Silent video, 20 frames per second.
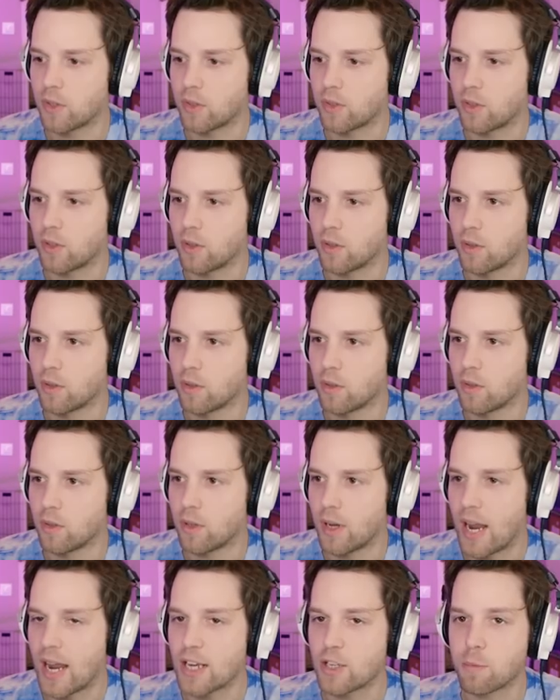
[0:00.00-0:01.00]
does this do?
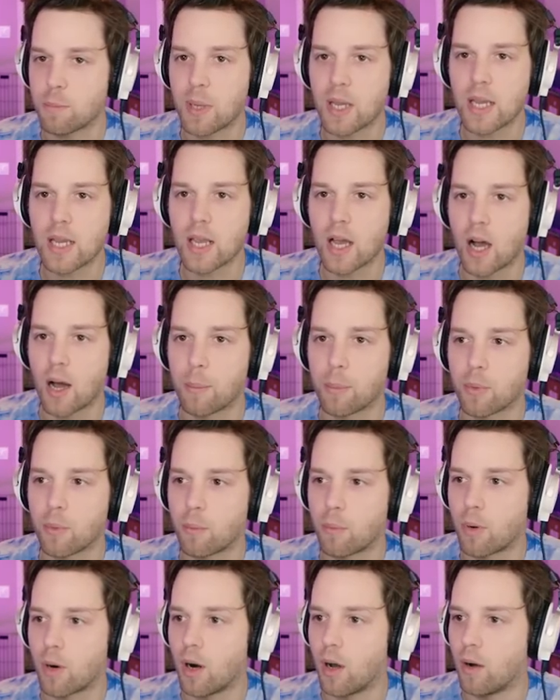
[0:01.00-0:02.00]
H P up,
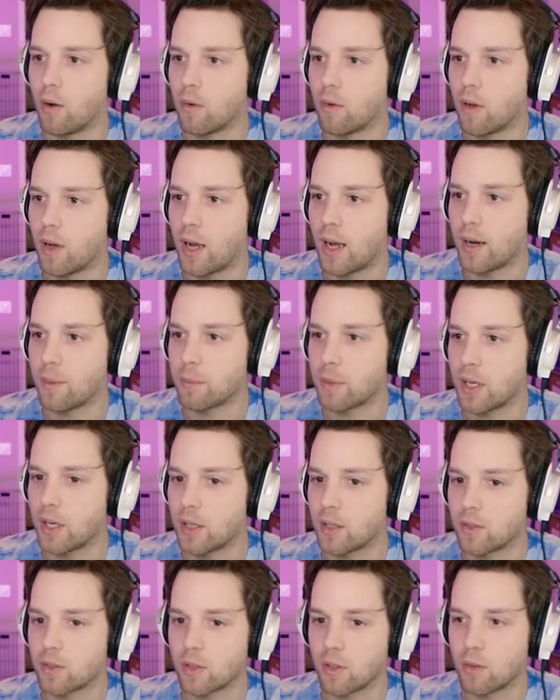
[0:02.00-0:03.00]
bro. I'm
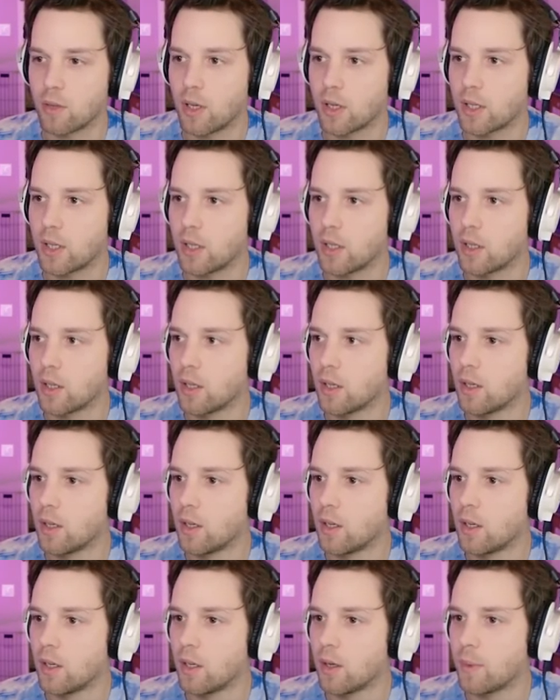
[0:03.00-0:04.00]
getting so lucky.
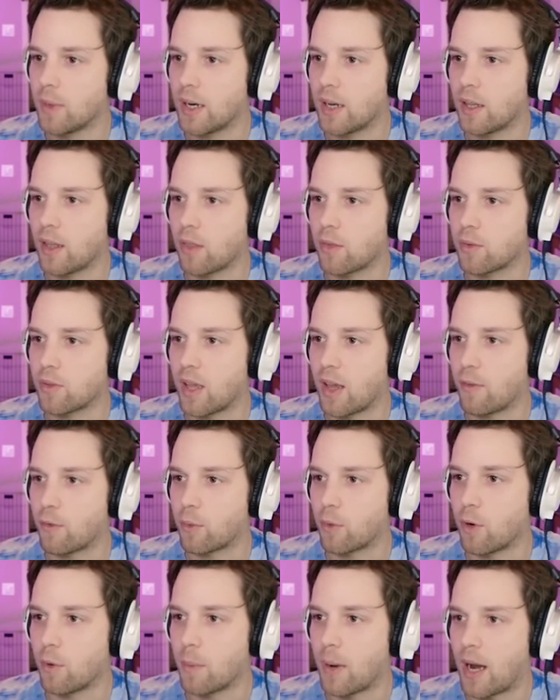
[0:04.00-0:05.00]
We got another
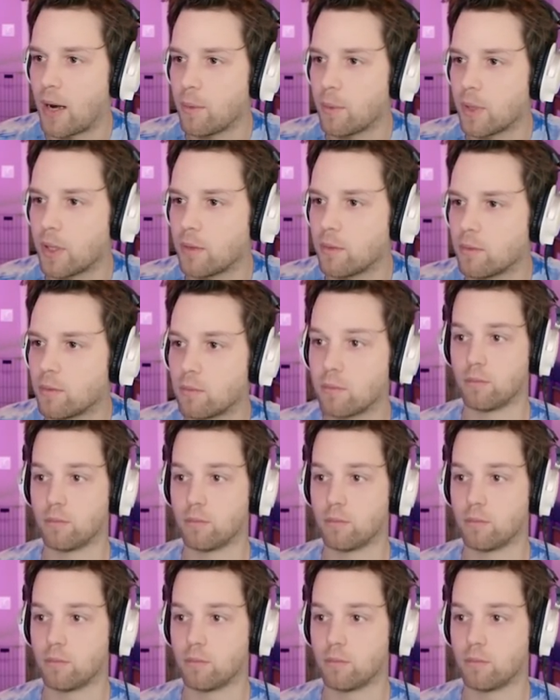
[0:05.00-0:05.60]
devil room. I really...